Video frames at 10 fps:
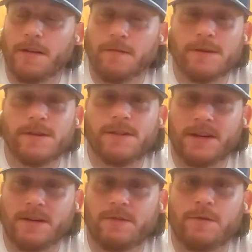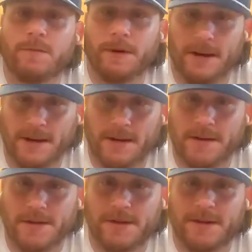every single
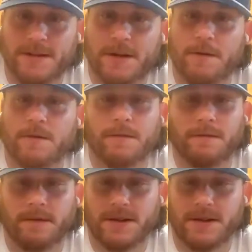penny, as you can tell.